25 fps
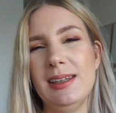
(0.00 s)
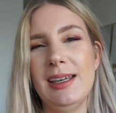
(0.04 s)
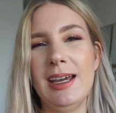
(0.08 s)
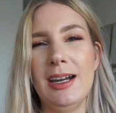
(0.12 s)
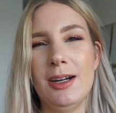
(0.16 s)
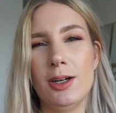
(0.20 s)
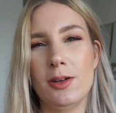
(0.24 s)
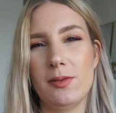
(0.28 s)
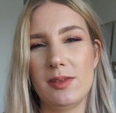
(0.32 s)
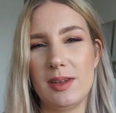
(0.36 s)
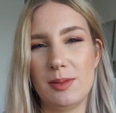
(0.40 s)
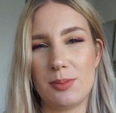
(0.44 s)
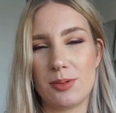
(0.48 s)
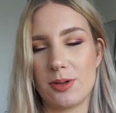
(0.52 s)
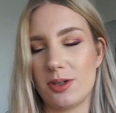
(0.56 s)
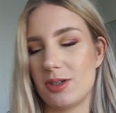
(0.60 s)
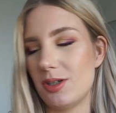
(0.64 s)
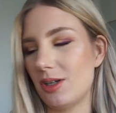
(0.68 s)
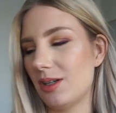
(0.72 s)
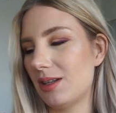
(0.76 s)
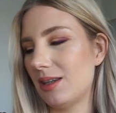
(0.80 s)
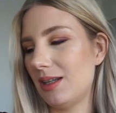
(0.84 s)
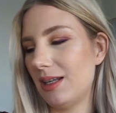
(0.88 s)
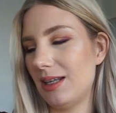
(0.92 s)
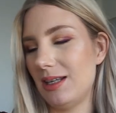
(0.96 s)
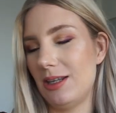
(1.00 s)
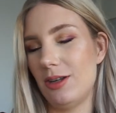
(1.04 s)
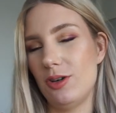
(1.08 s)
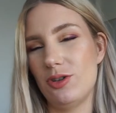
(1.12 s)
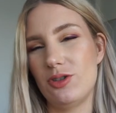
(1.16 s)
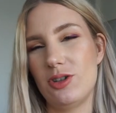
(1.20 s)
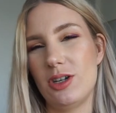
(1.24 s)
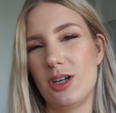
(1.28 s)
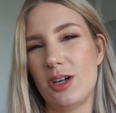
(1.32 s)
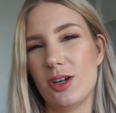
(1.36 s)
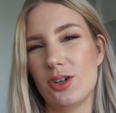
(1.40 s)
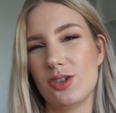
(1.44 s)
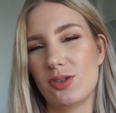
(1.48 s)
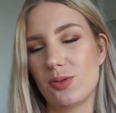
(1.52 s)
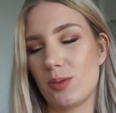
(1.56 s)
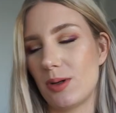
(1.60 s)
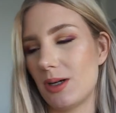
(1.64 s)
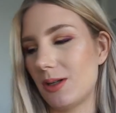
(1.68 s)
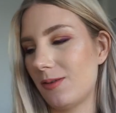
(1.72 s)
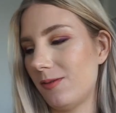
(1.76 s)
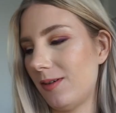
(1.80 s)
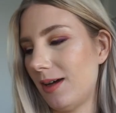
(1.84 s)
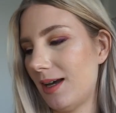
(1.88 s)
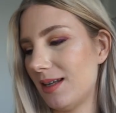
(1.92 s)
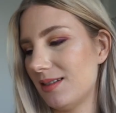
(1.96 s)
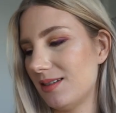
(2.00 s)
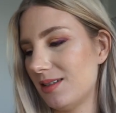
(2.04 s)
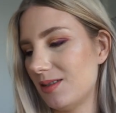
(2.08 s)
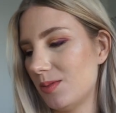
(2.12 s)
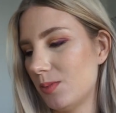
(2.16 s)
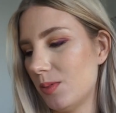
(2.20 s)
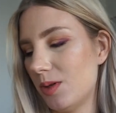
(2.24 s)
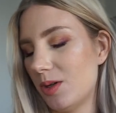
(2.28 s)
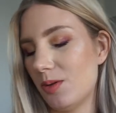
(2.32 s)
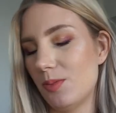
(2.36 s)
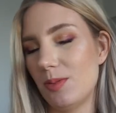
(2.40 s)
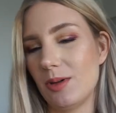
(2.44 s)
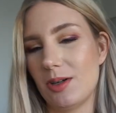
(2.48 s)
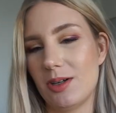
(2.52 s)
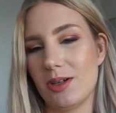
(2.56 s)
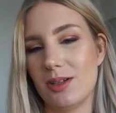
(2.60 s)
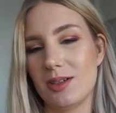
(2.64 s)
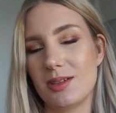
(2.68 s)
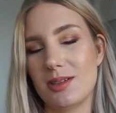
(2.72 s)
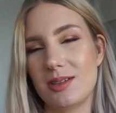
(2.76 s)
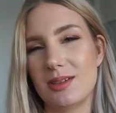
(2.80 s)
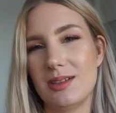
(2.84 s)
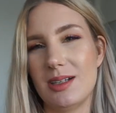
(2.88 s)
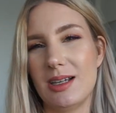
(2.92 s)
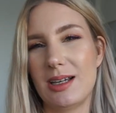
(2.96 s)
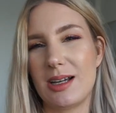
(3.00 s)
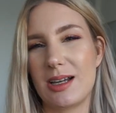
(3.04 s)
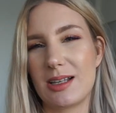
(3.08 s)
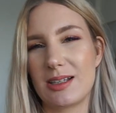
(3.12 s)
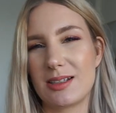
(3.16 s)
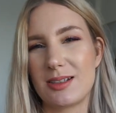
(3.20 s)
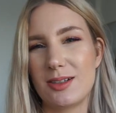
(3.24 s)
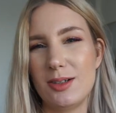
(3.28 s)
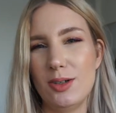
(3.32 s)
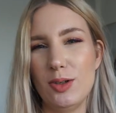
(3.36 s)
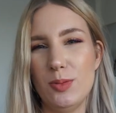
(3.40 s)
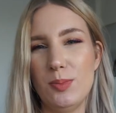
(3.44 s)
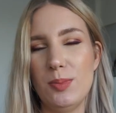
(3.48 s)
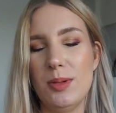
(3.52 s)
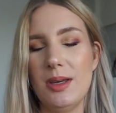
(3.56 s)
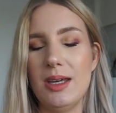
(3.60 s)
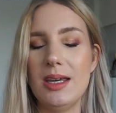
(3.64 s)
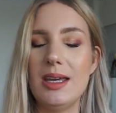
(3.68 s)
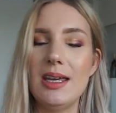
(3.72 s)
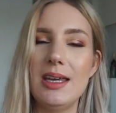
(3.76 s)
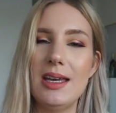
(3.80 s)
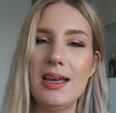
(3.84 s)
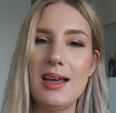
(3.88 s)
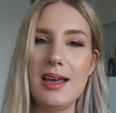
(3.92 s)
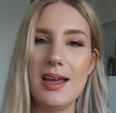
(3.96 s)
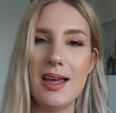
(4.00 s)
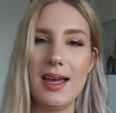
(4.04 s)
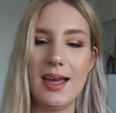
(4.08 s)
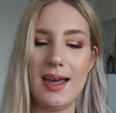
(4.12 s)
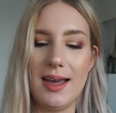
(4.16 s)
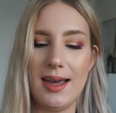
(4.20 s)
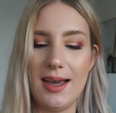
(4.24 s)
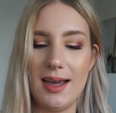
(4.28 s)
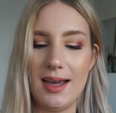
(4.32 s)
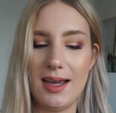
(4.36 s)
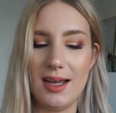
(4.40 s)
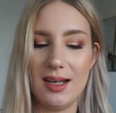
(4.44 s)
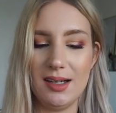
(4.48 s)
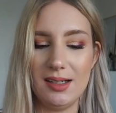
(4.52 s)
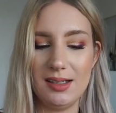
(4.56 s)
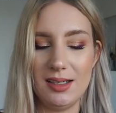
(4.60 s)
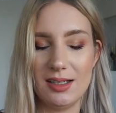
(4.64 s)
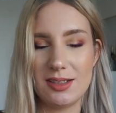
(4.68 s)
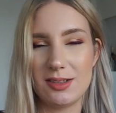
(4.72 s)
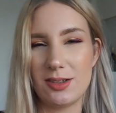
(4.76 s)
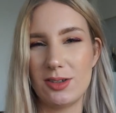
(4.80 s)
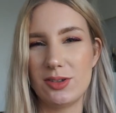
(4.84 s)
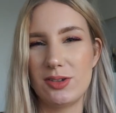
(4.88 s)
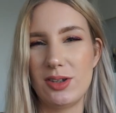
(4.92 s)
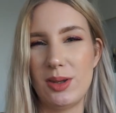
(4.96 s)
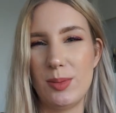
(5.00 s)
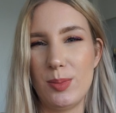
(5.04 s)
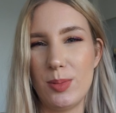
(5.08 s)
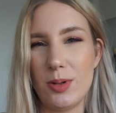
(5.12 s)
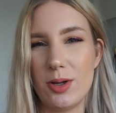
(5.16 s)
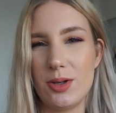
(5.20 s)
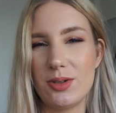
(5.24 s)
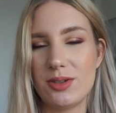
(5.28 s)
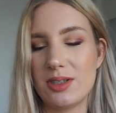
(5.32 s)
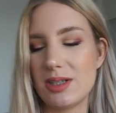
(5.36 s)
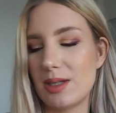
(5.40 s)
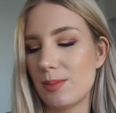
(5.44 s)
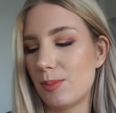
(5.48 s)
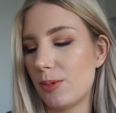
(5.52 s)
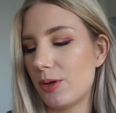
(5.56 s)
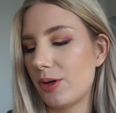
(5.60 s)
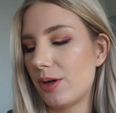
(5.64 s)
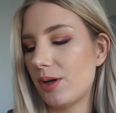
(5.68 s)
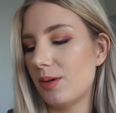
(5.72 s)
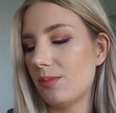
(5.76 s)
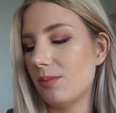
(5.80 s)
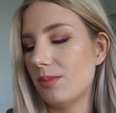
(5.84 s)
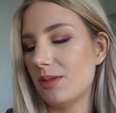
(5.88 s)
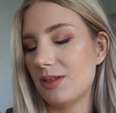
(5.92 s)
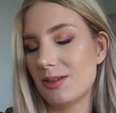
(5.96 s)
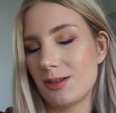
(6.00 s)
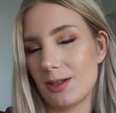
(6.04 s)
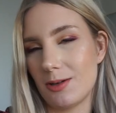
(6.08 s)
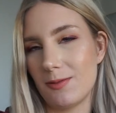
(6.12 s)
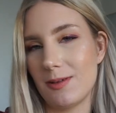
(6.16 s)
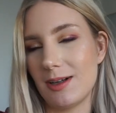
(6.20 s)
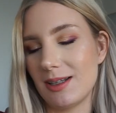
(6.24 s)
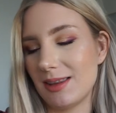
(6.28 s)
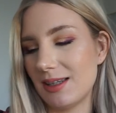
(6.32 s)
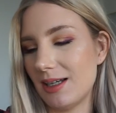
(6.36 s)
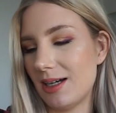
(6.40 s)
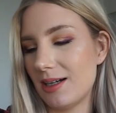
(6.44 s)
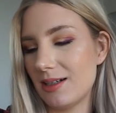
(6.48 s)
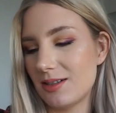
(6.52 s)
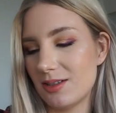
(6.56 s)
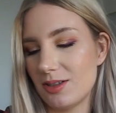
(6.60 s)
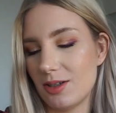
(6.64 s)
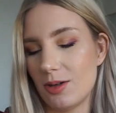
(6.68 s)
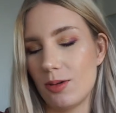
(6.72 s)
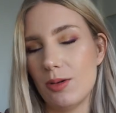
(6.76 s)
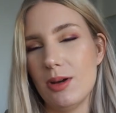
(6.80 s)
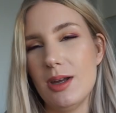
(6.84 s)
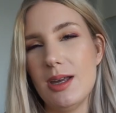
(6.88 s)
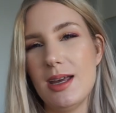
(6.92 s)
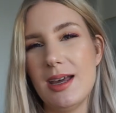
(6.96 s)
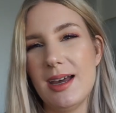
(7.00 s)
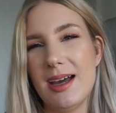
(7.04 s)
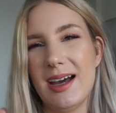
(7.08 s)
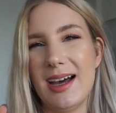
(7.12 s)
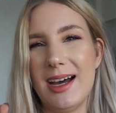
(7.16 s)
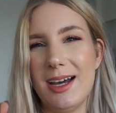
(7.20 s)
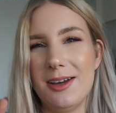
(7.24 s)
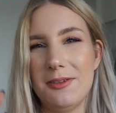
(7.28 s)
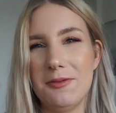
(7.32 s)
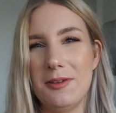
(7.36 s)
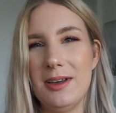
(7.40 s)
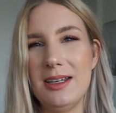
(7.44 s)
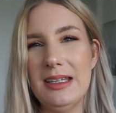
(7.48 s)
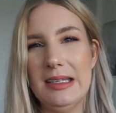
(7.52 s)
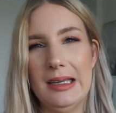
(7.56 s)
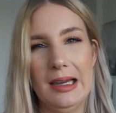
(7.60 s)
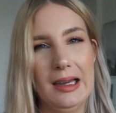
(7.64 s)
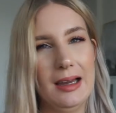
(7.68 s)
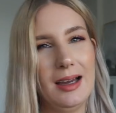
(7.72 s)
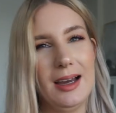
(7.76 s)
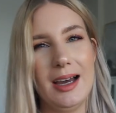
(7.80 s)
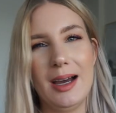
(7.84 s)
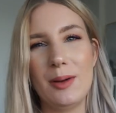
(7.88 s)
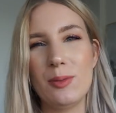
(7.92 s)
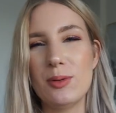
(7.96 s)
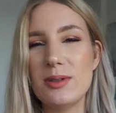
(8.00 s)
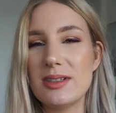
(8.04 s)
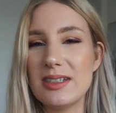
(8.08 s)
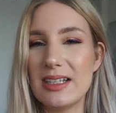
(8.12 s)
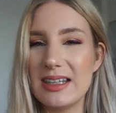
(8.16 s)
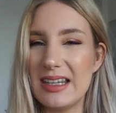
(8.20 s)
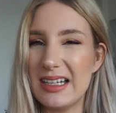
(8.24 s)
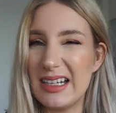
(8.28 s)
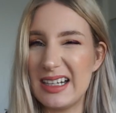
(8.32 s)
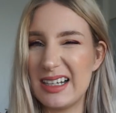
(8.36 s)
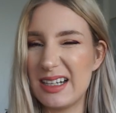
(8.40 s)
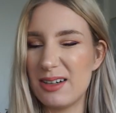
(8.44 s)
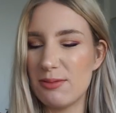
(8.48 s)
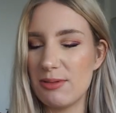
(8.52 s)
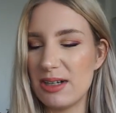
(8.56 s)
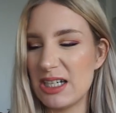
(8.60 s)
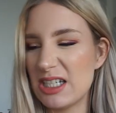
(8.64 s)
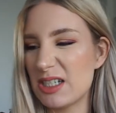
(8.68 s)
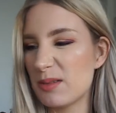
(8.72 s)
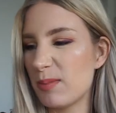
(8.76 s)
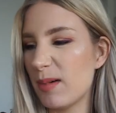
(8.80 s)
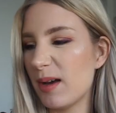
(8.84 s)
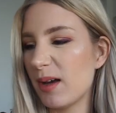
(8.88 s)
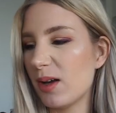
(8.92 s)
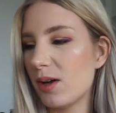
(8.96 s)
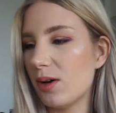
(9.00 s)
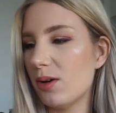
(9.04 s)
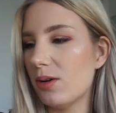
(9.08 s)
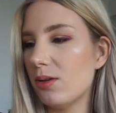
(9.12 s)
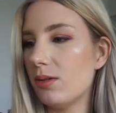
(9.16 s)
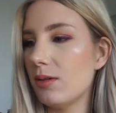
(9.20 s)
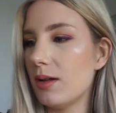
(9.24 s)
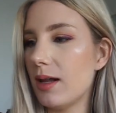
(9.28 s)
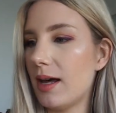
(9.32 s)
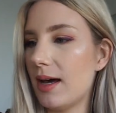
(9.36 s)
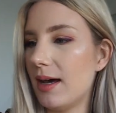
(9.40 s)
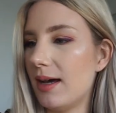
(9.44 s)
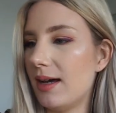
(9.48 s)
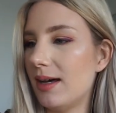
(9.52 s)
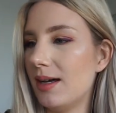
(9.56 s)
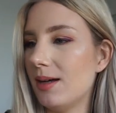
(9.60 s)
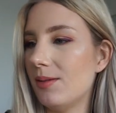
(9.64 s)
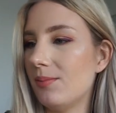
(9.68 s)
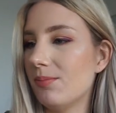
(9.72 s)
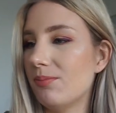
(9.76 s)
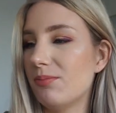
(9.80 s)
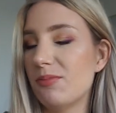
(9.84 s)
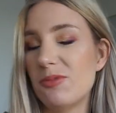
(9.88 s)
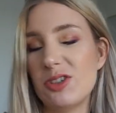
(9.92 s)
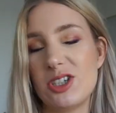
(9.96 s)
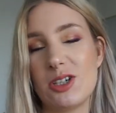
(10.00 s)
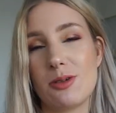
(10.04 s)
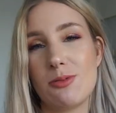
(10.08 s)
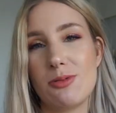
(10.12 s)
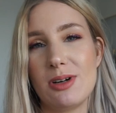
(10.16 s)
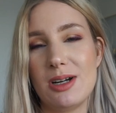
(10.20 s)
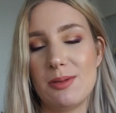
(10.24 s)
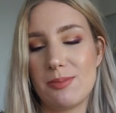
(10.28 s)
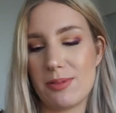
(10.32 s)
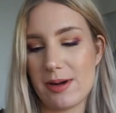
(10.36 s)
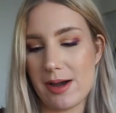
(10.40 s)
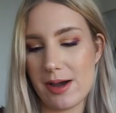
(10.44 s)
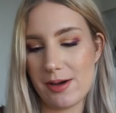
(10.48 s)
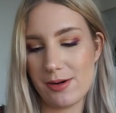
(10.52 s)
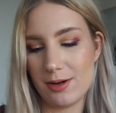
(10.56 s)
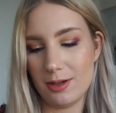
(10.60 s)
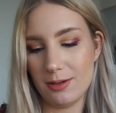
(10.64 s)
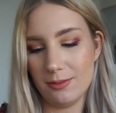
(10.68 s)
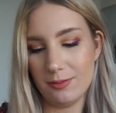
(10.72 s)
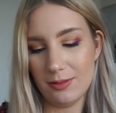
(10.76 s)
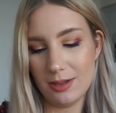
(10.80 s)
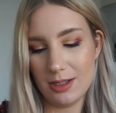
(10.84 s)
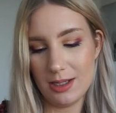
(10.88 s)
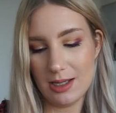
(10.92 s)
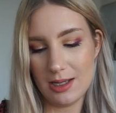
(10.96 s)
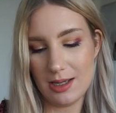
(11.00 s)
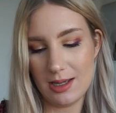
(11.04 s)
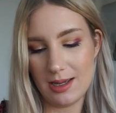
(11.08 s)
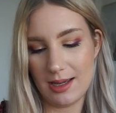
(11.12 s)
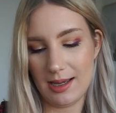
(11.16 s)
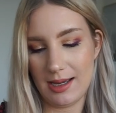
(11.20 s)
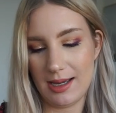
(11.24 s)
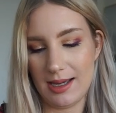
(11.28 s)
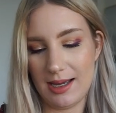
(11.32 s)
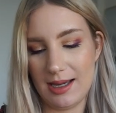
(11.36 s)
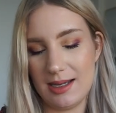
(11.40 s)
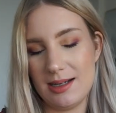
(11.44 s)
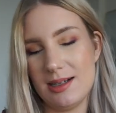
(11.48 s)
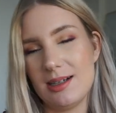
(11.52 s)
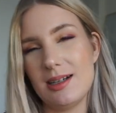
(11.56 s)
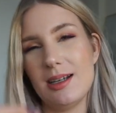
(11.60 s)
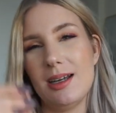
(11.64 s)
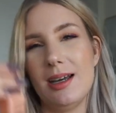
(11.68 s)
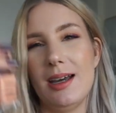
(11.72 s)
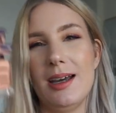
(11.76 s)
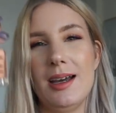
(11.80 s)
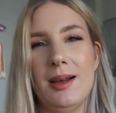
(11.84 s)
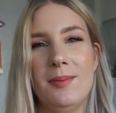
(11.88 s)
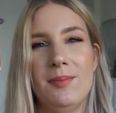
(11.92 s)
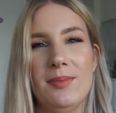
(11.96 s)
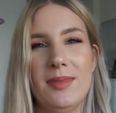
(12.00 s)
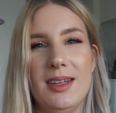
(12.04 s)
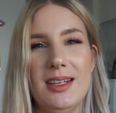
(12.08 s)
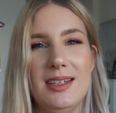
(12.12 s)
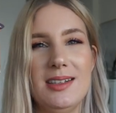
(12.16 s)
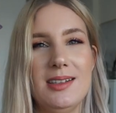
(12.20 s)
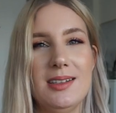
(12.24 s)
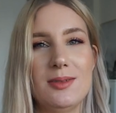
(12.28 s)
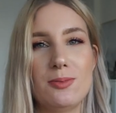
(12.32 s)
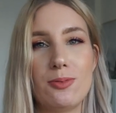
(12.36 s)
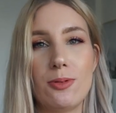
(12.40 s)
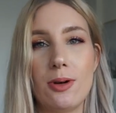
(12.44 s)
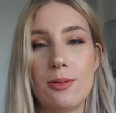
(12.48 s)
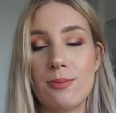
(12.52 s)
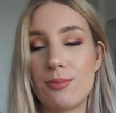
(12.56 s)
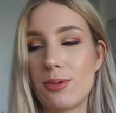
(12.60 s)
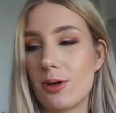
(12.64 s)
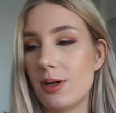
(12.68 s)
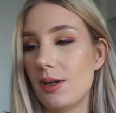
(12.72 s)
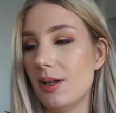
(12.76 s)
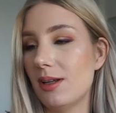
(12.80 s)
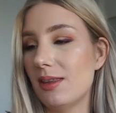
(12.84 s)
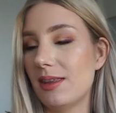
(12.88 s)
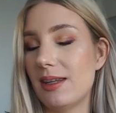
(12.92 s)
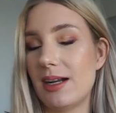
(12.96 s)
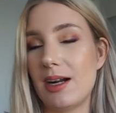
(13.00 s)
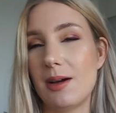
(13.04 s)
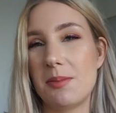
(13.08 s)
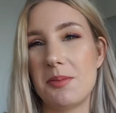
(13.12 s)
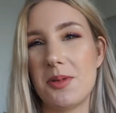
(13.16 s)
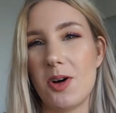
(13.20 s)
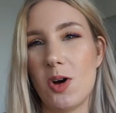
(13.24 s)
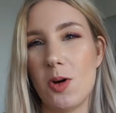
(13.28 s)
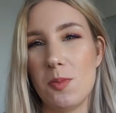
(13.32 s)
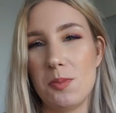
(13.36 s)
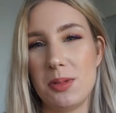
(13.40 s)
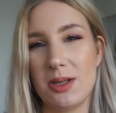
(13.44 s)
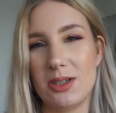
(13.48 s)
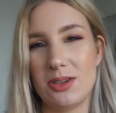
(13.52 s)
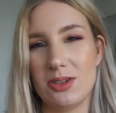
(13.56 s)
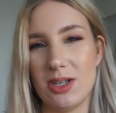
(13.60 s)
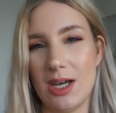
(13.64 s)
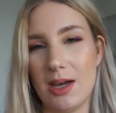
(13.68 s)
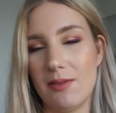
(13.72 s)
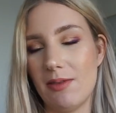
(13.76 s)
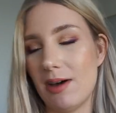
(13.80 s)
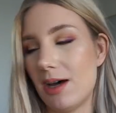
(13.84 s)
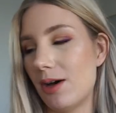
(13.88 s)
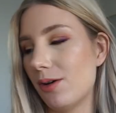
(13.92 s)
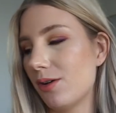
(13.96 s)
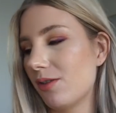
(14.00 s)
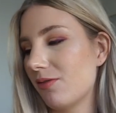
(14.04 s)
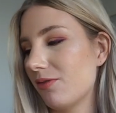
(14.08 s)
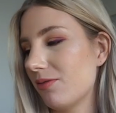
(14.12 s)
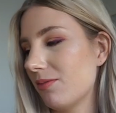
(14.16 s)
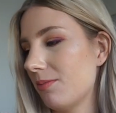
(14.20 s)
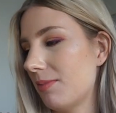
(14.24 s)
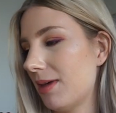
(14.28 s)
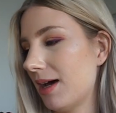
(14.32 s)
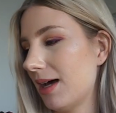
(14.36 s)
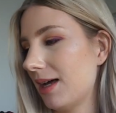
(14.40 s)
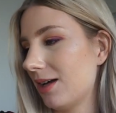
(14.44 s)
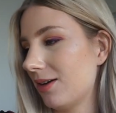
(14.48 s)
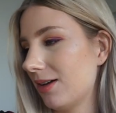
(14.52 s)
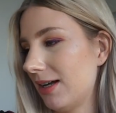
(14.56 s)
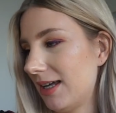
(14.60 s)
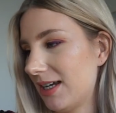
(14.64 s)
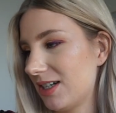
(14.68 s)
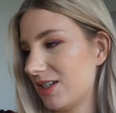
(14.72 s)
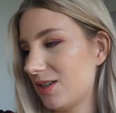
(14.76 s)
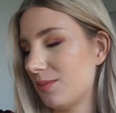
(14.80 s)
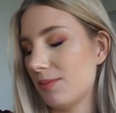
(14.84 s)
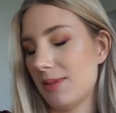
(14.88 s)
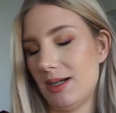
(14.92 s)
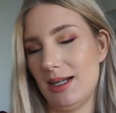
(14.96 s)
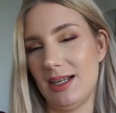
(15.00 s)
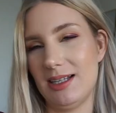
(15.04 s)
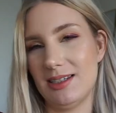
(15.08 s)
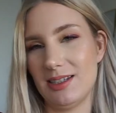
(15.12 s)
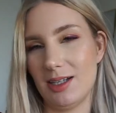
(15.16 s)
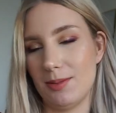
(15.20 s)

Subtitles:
the end of the product, it usually goes quite fast as well because it gets gloopy, and there's also the balls at the bottom and stuff like that. So I think I would say that I reached my goal, which I'm really proud of. And this is one product that I'm hoping to have out of my collection by next